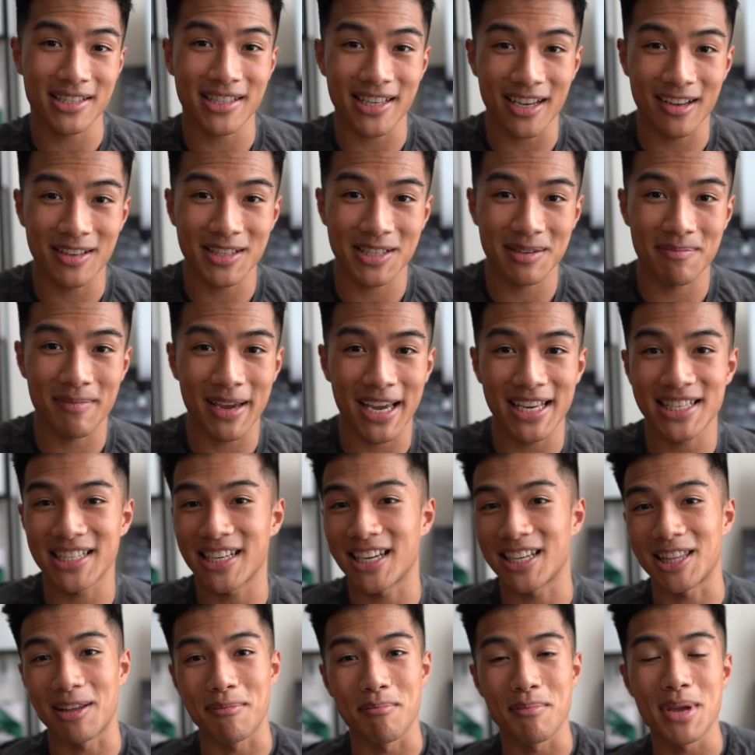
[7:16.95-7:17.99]
sounds
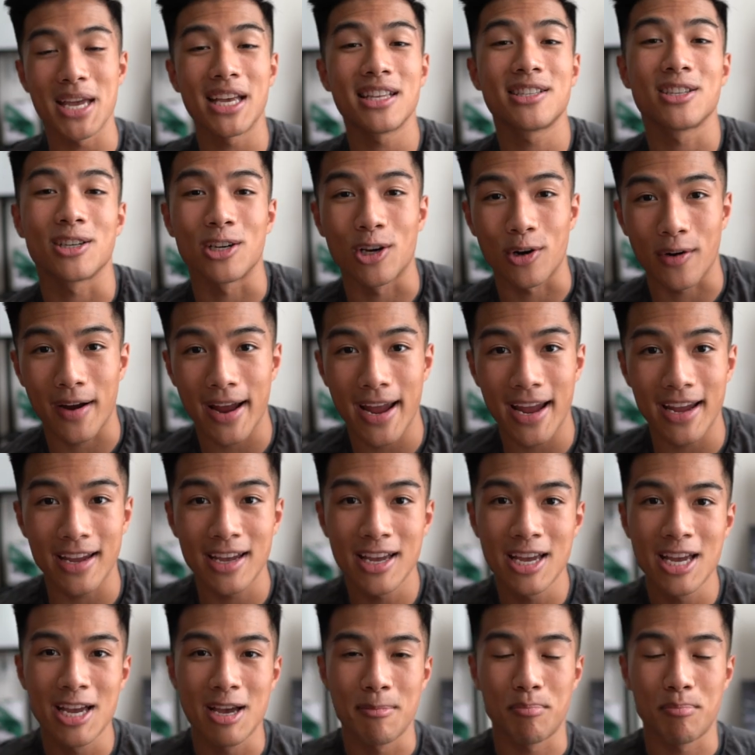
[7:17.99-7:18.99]
amazing and the mids are great,